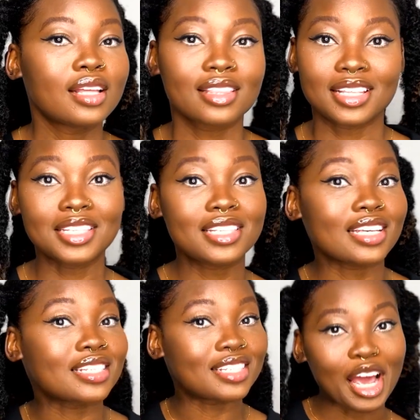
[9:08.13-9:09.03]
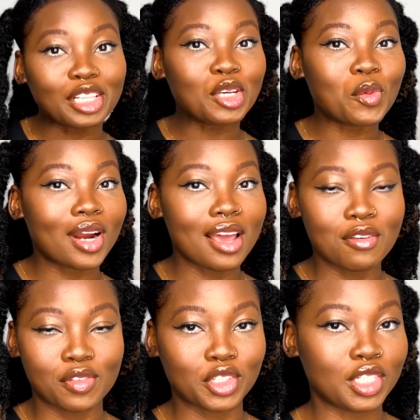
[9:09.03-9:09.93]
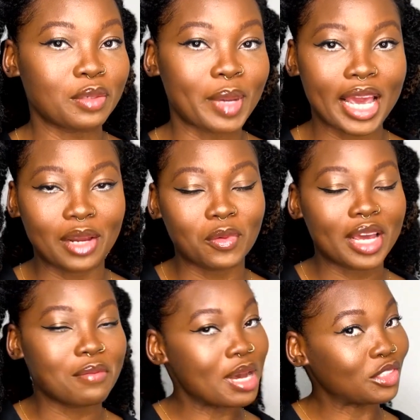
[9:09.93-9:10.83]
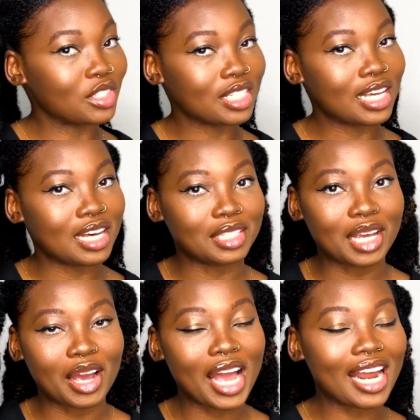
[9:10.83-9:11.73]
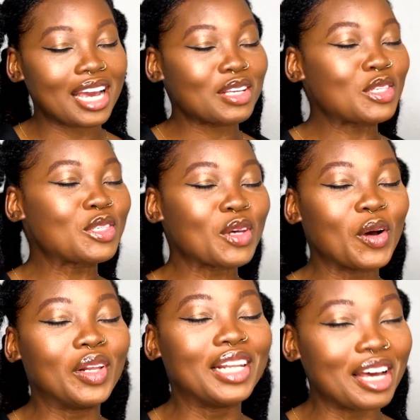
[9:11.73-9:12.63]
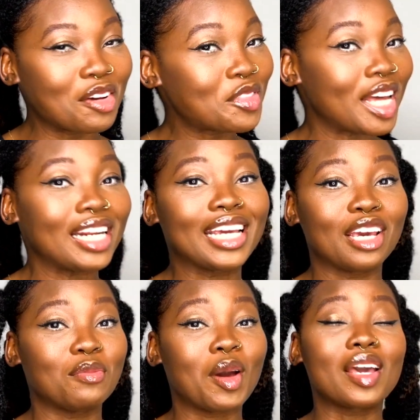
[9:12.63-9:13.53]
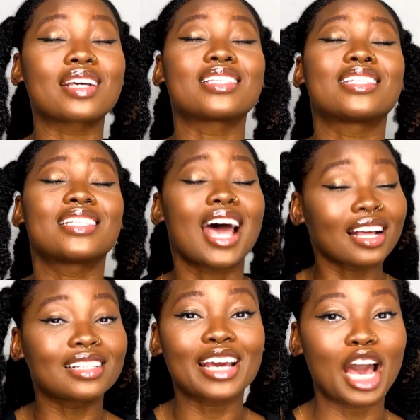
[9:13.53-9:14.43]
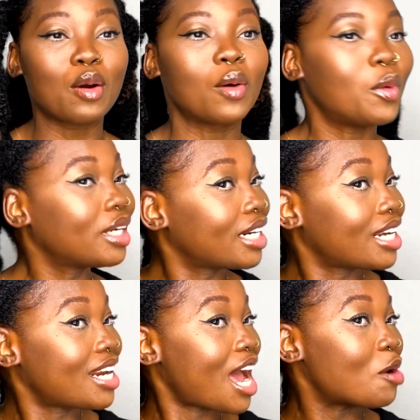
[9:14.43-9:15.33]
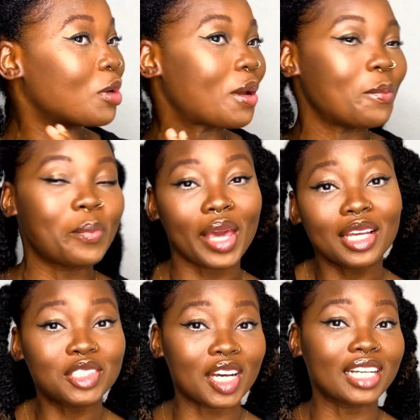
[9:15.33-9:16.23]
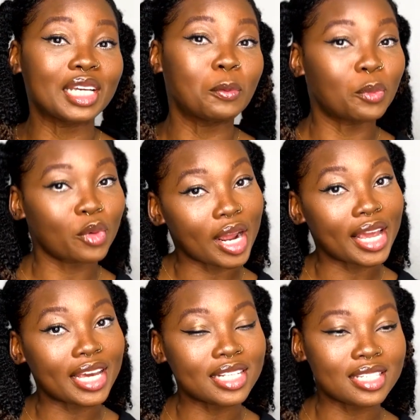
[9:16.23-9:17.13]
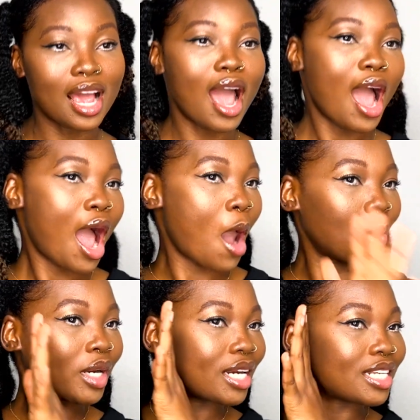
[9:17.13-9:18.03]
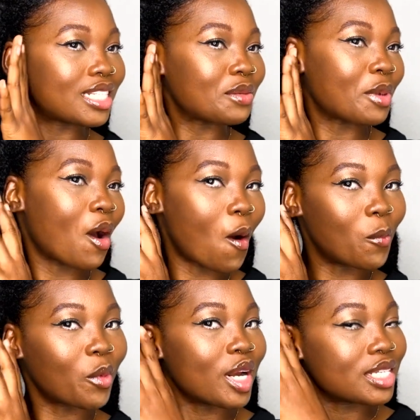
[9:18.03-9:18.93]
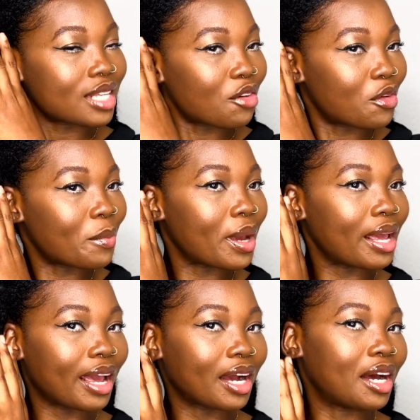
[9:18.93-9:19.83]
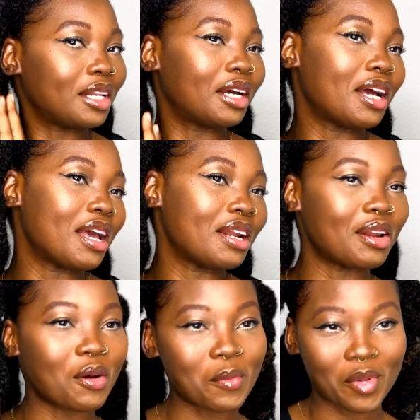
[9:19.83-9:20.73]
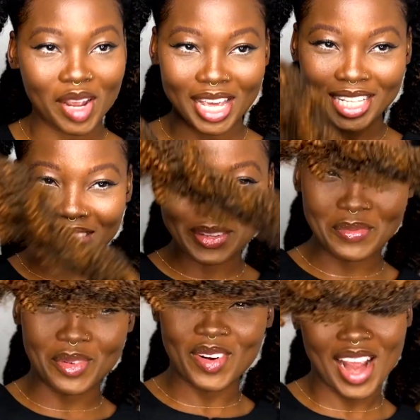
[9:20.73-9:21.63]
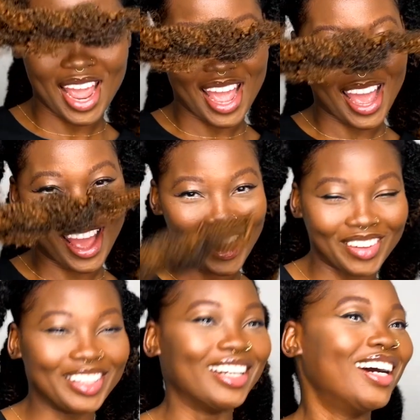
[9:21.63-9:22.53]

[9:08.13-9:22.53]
This is exactly what I envisioned in my head when I imagined this hairstyle, and I so love that it came out exactly how I wanted it. I wanted big chunky braids. I wanted it to be ombre, start from my hair color and then ombre into brown.